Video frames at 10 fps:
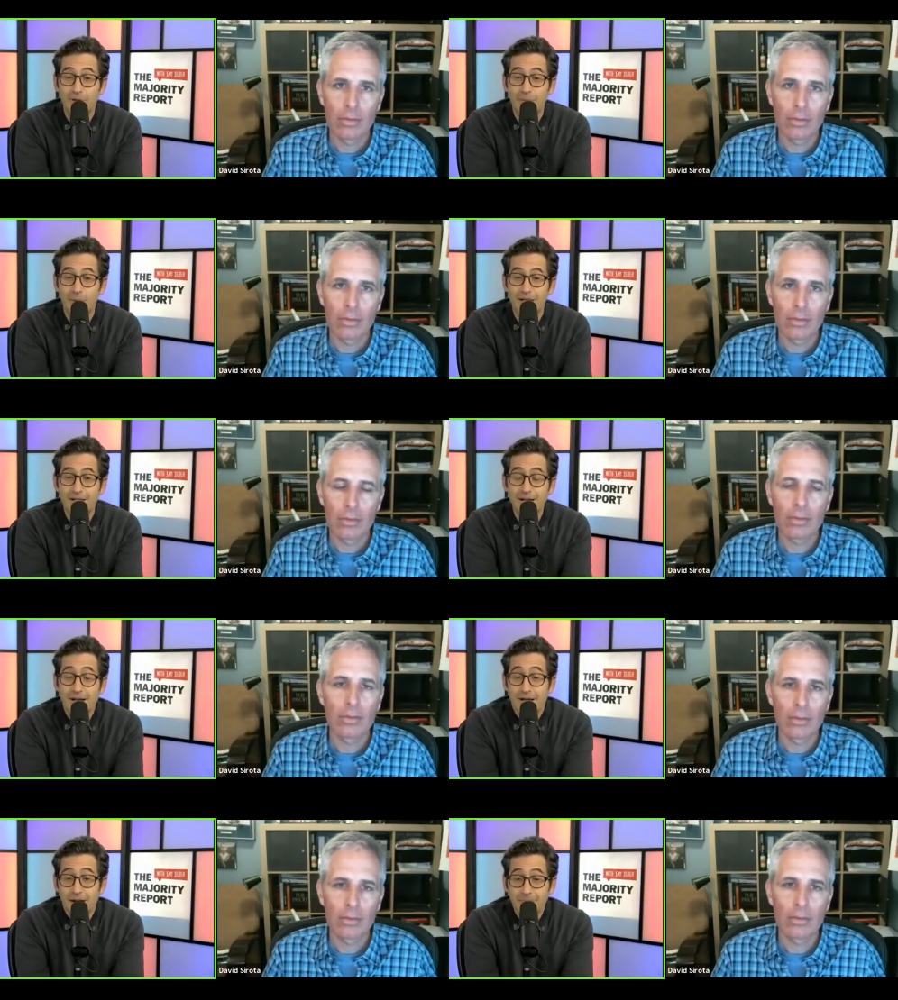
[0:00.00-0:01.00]
Speaker 1: minimum wage,
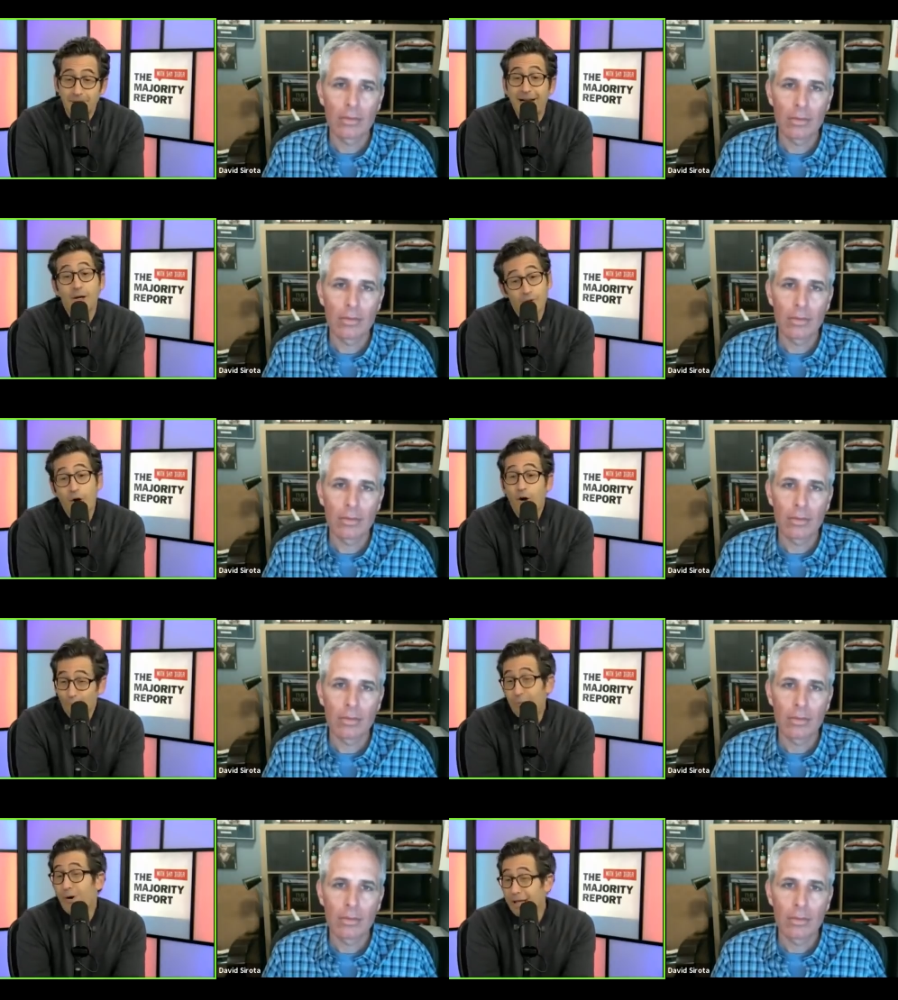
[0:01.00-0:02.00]
and Biden goes, oh,
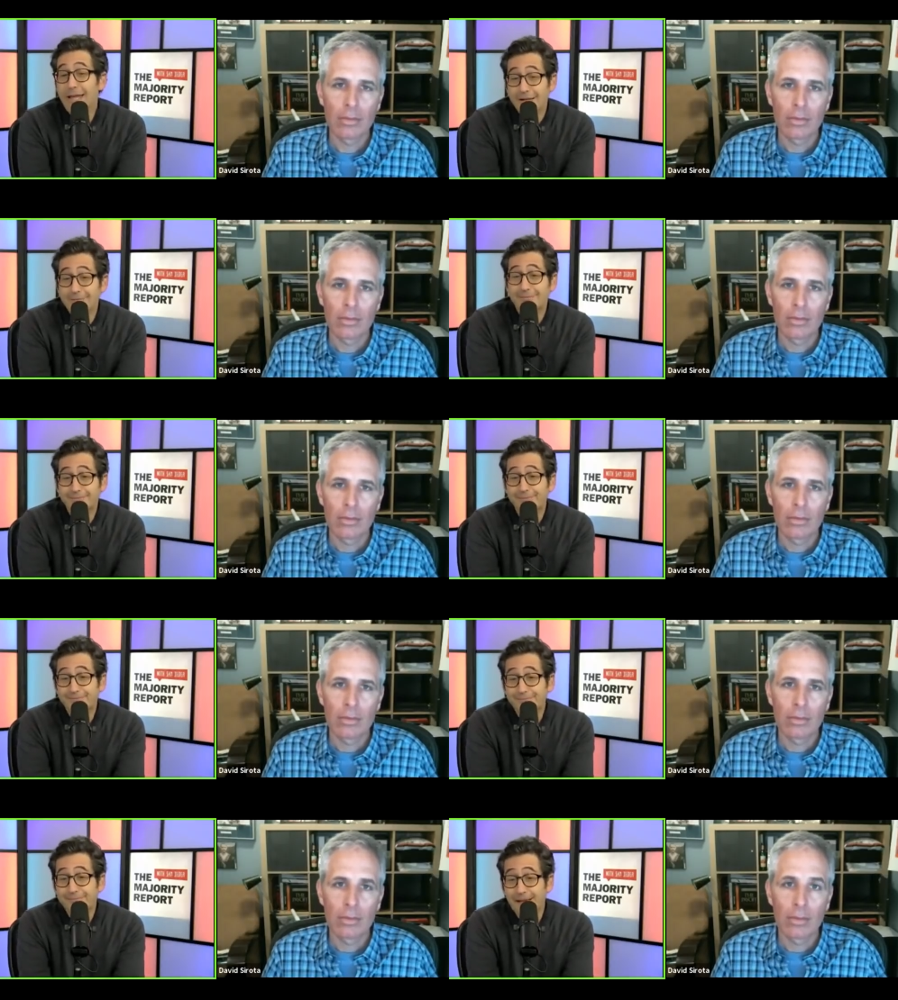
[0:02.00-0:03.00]
really?
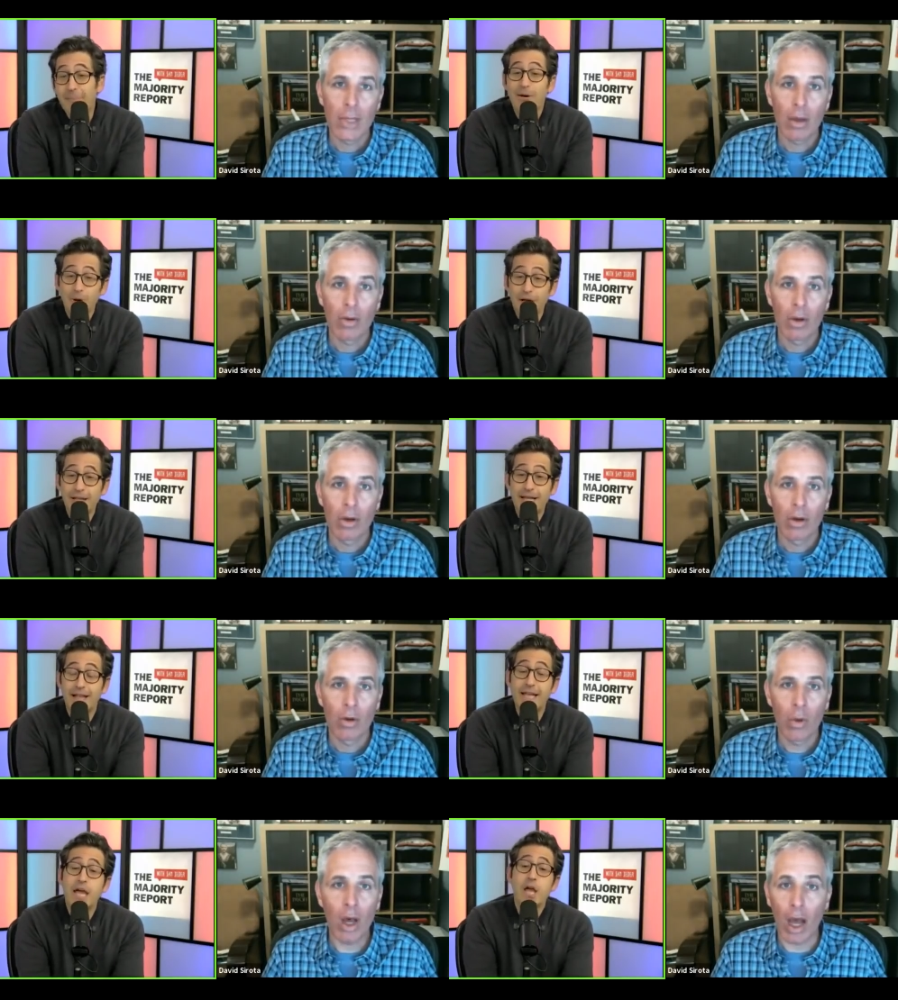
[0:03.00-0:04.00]
I mean, really?
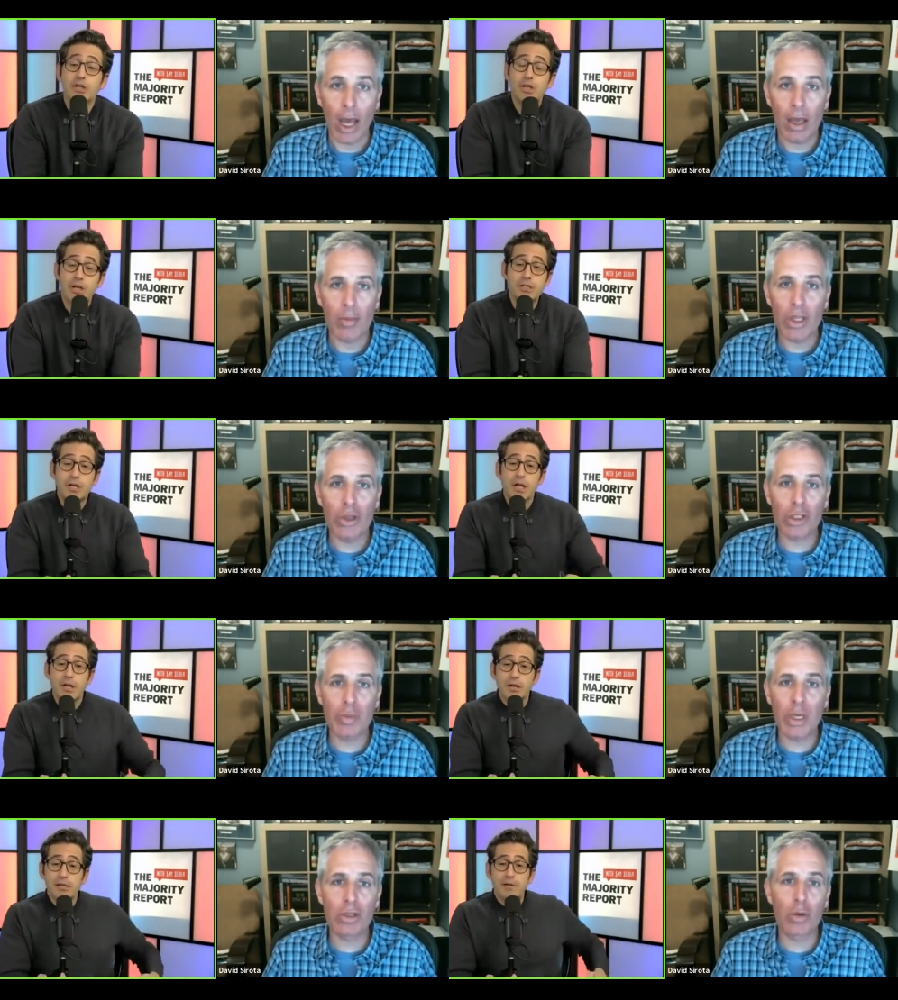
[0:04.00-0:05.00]
Speaker 2: Like, well, I mean, you're
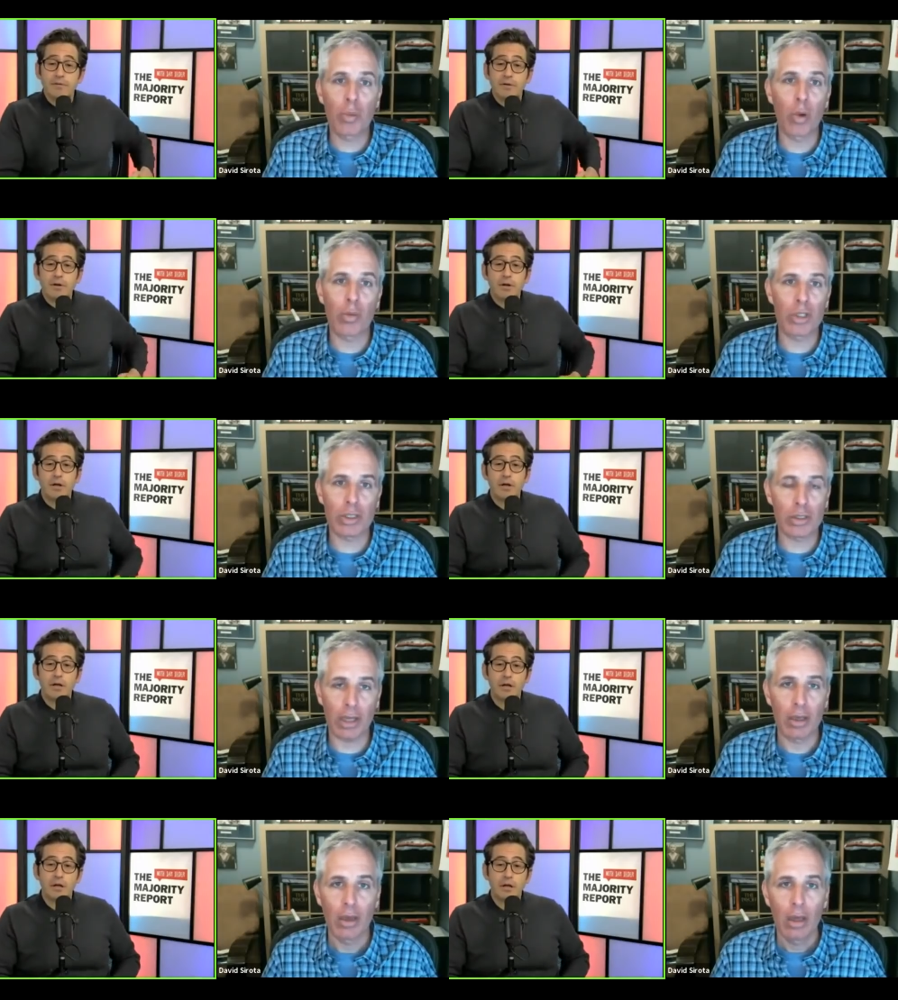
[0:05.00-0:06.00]
speaking to a point which is
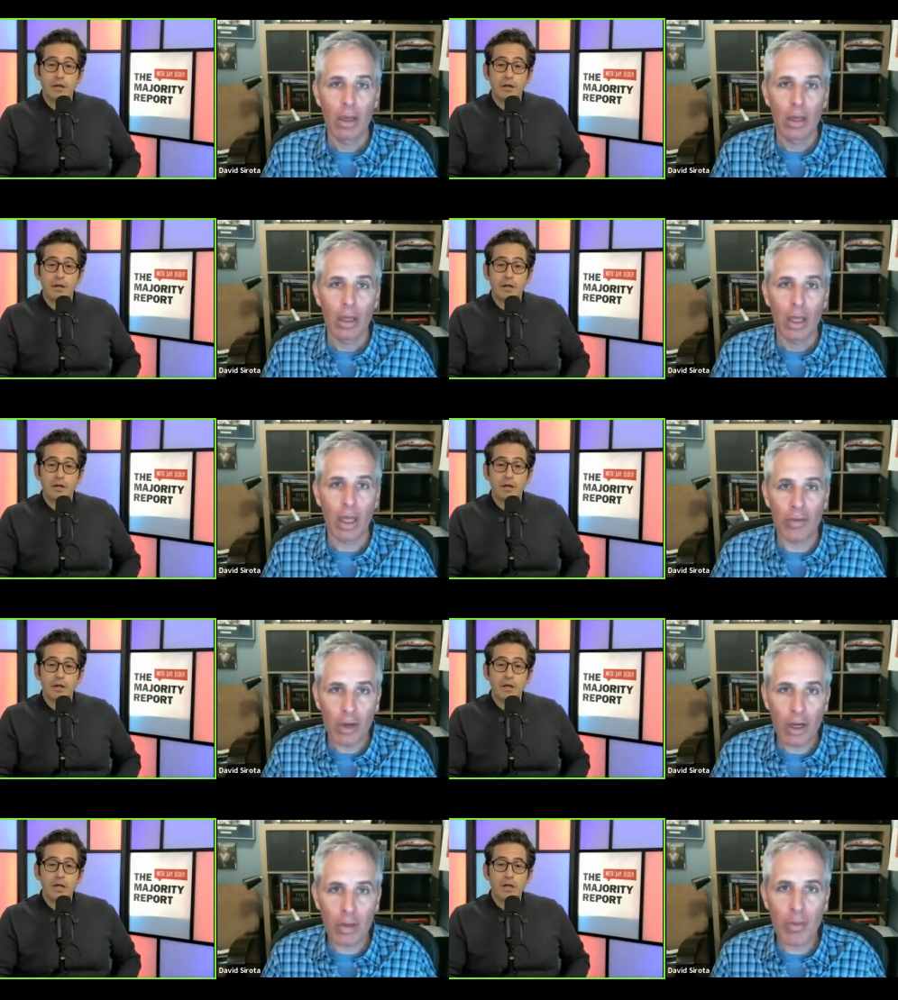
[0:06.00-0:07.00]
like, if
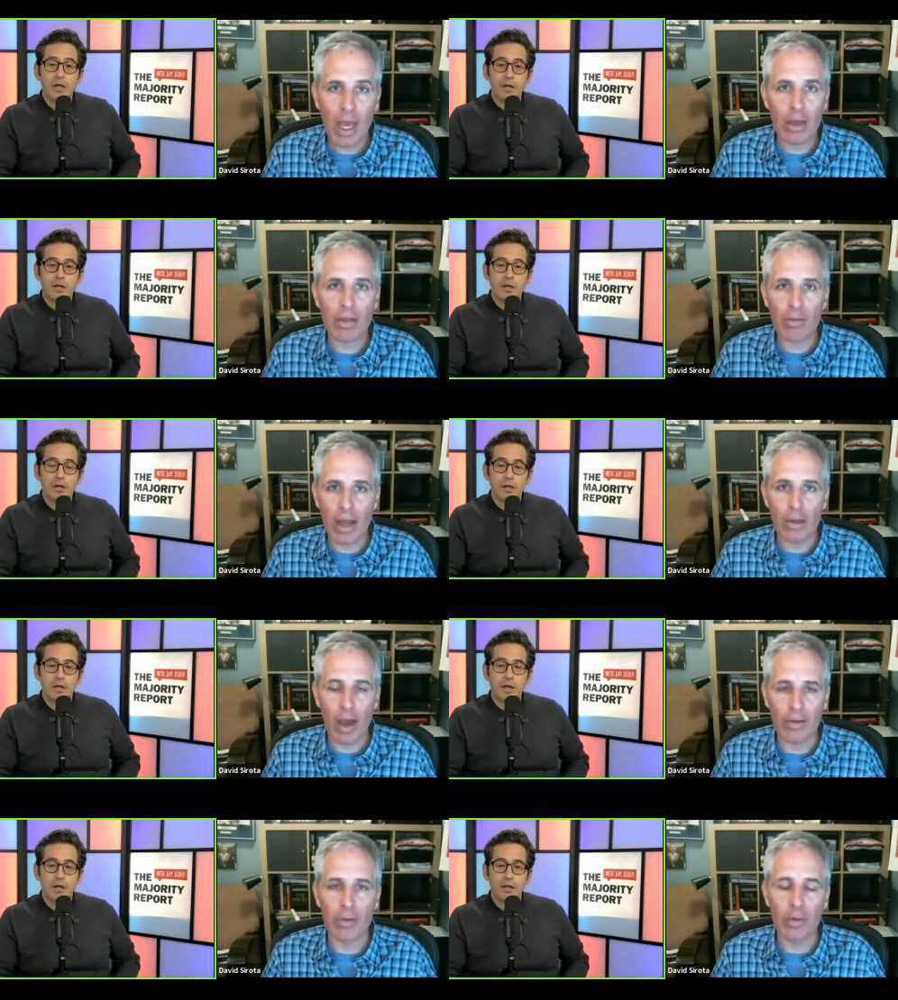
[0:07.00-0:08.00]
you're going to make a threat,
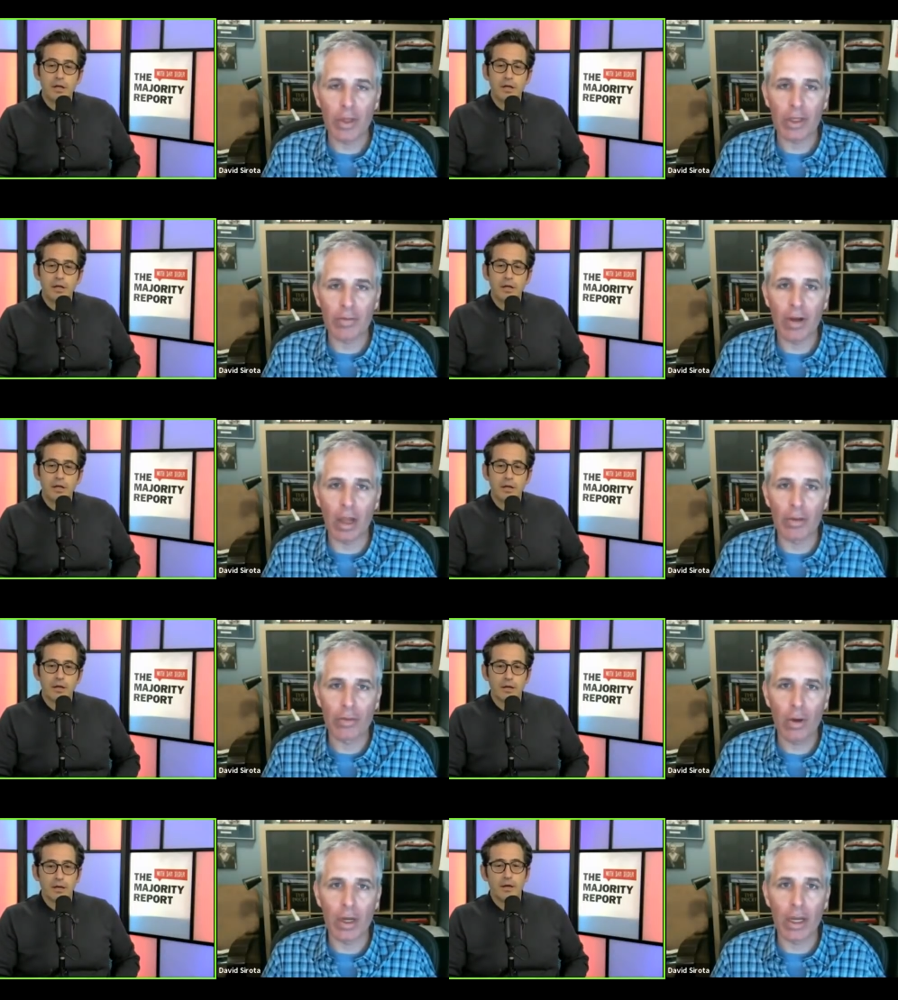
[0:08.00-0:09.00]
you have to be willing to follow
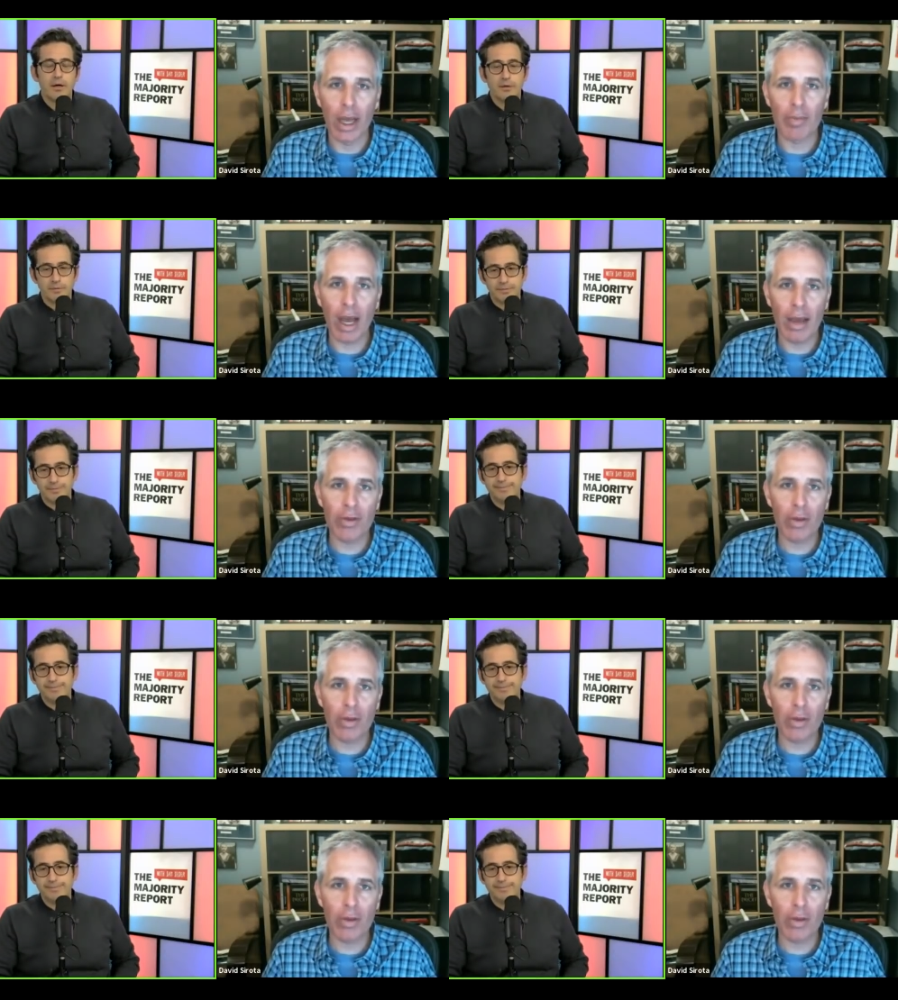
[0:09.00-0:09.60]
through on it. And my